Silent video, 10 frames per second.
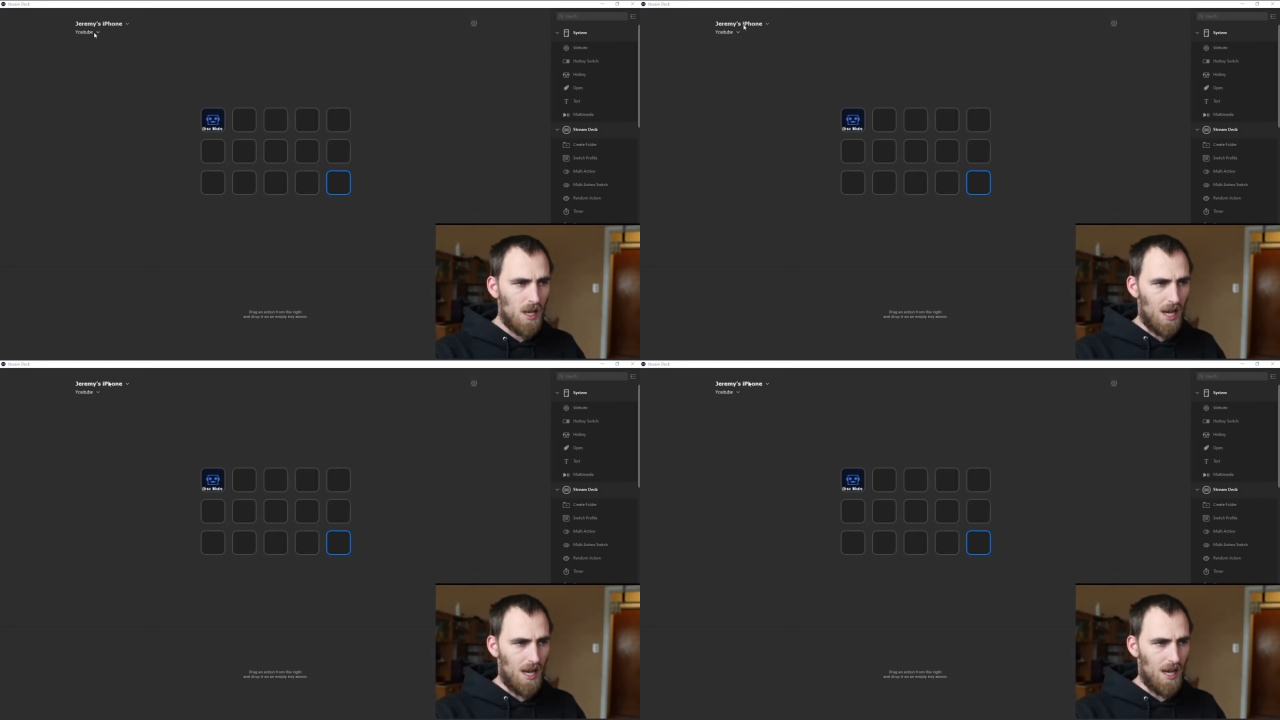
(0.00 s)

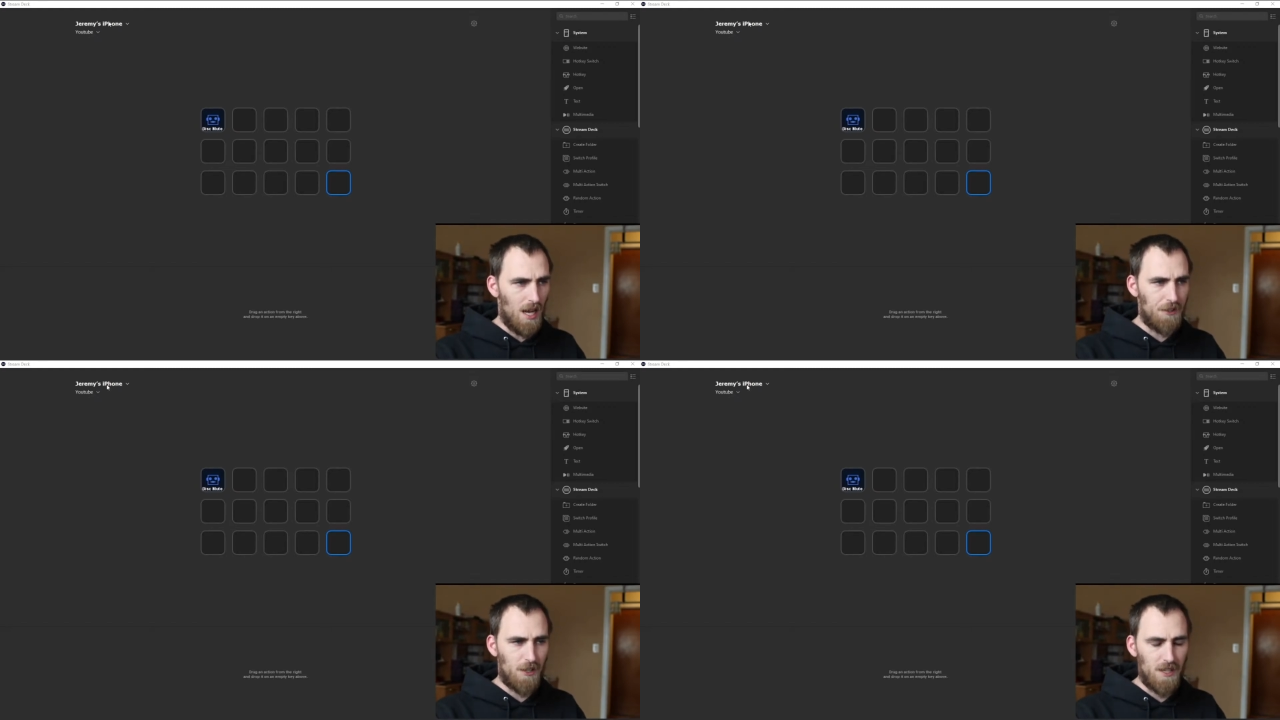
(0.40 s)

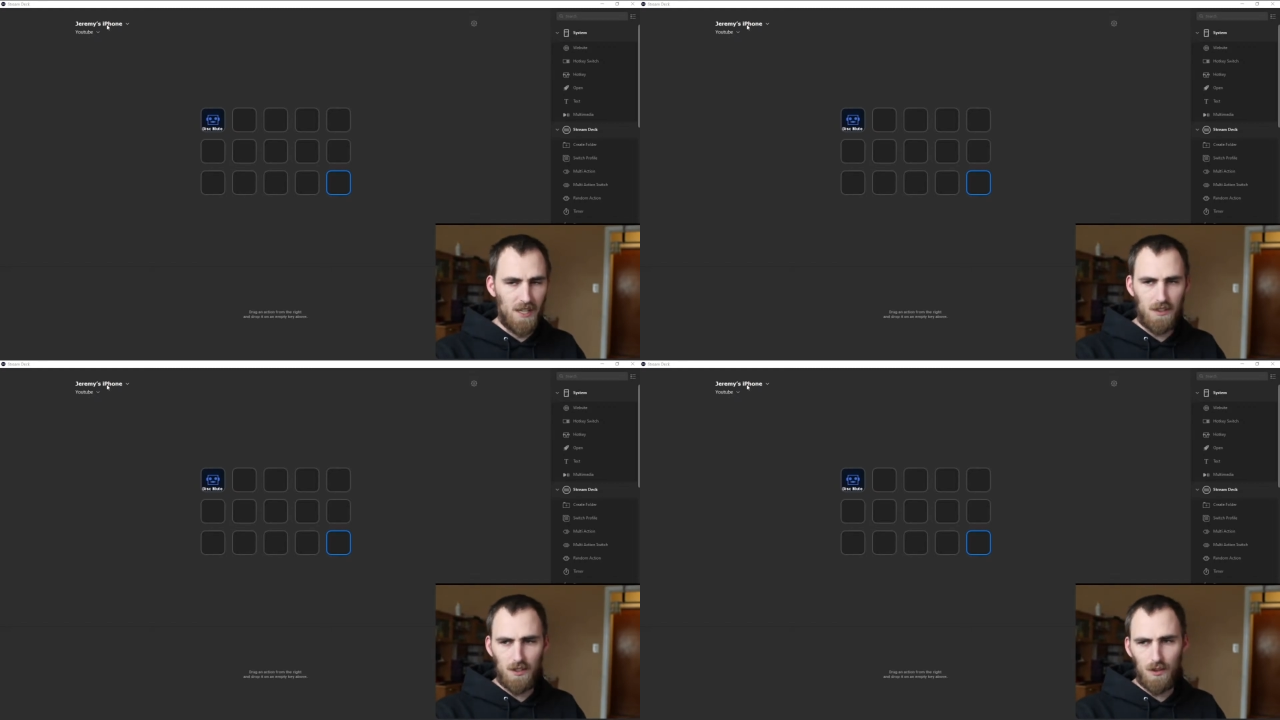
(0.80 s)

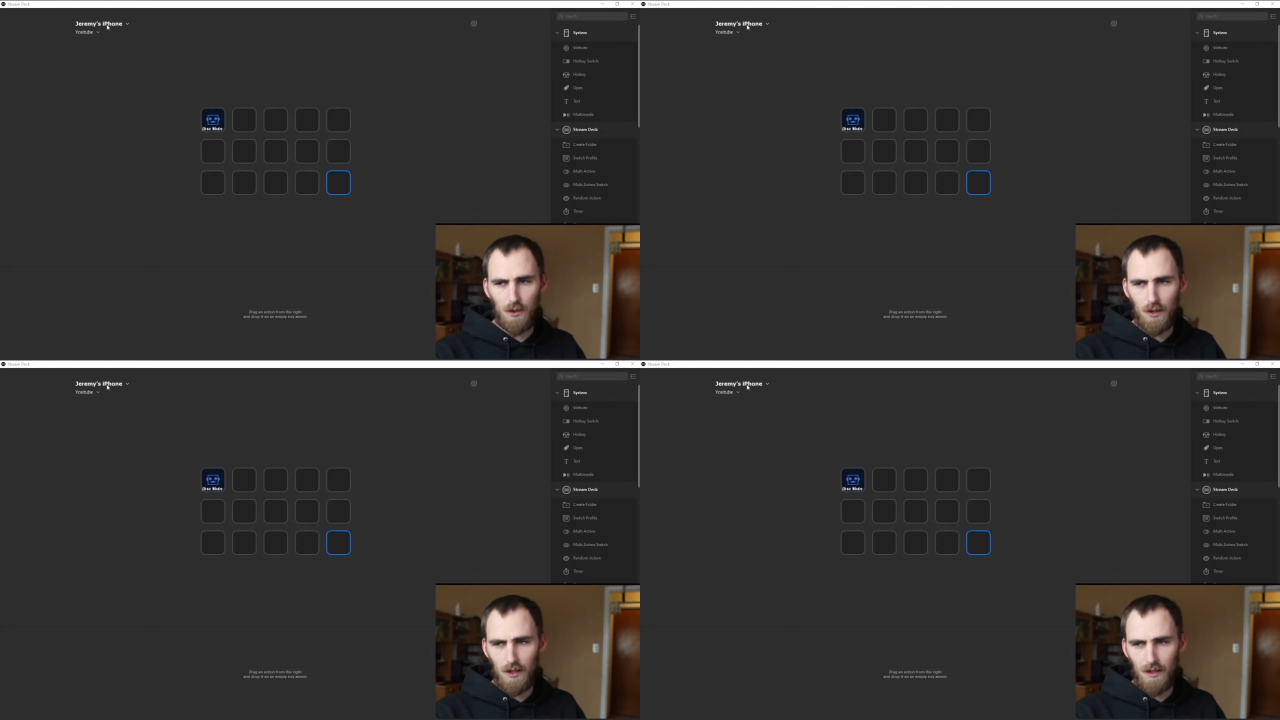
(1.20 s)
Underneath
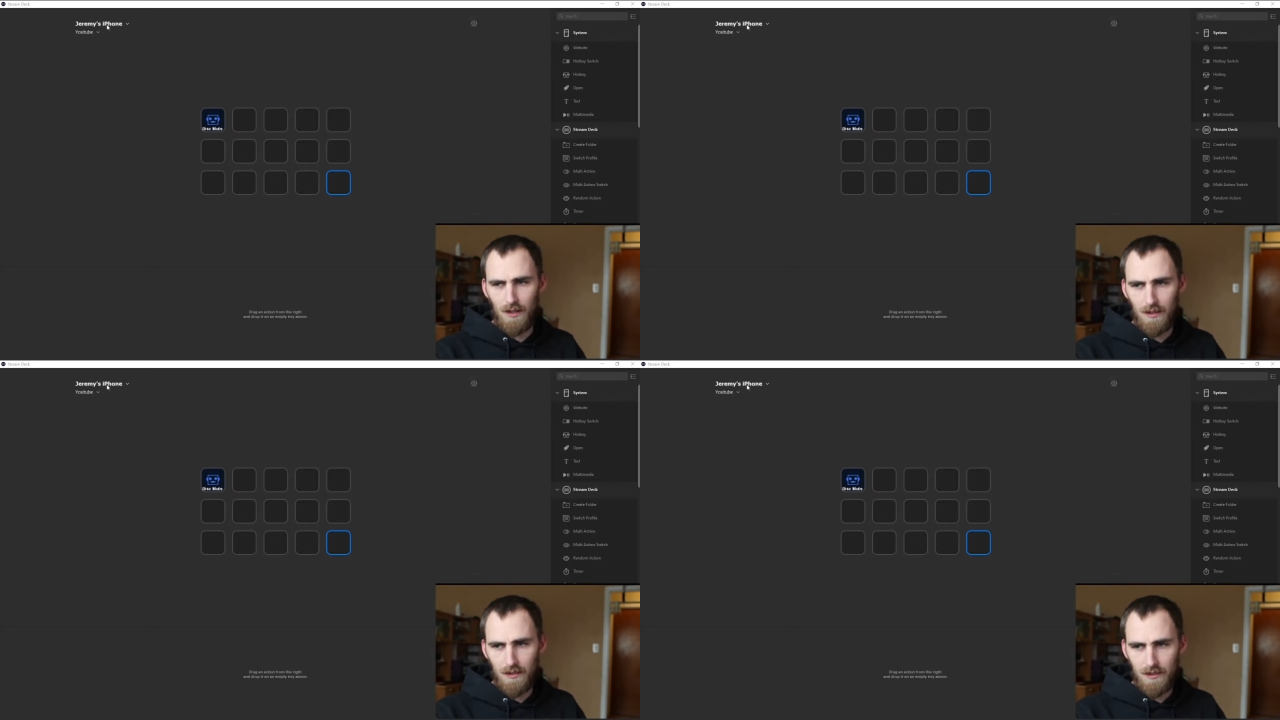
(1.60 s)
your
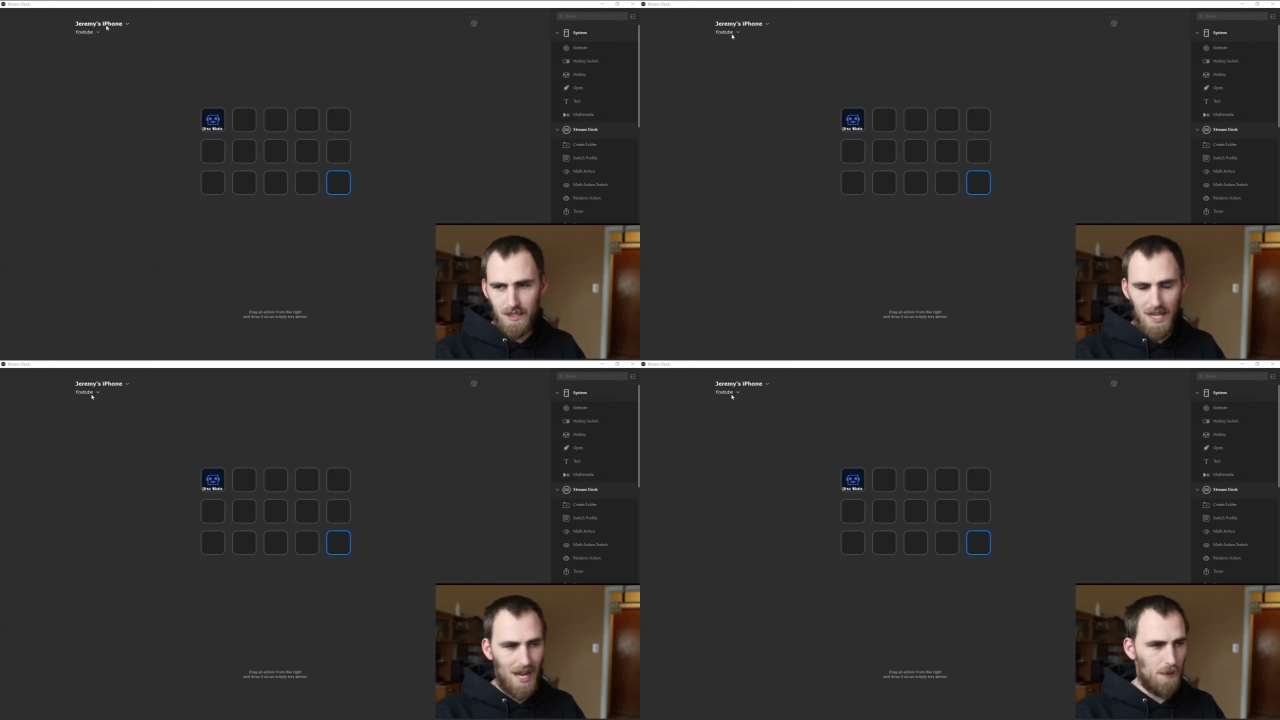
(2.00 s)

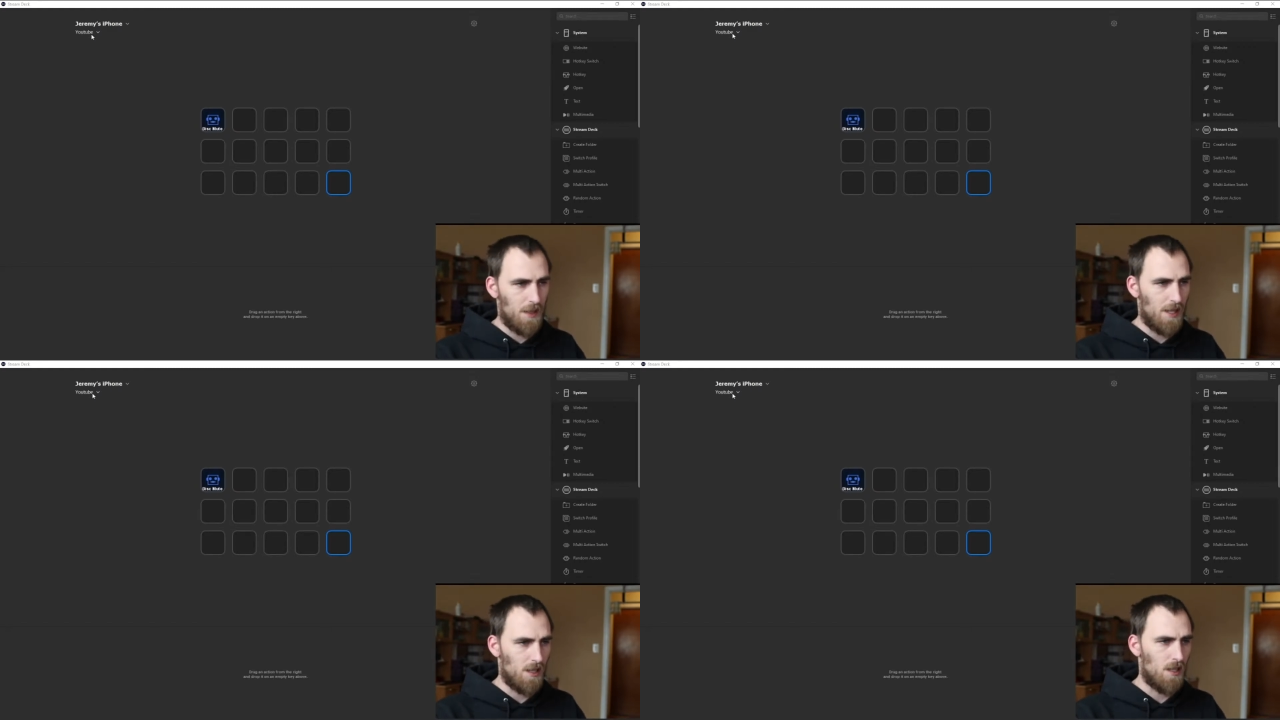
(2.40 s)
tab
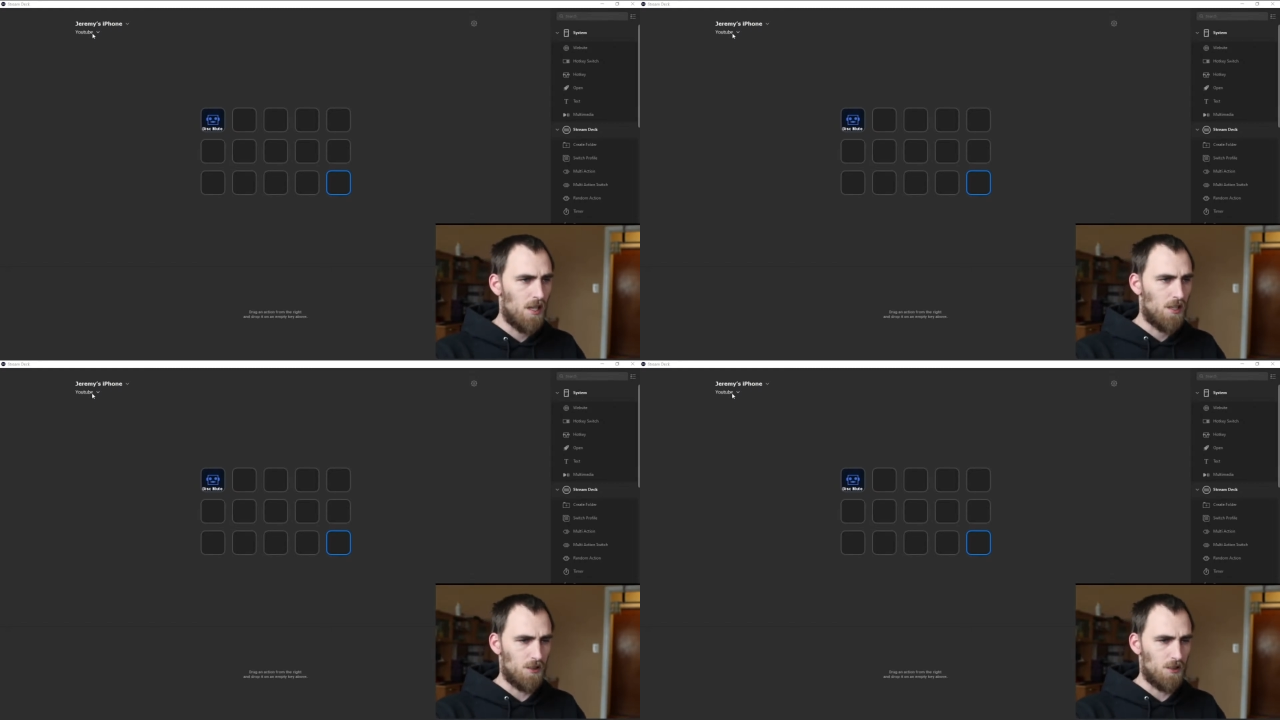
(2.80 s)
here,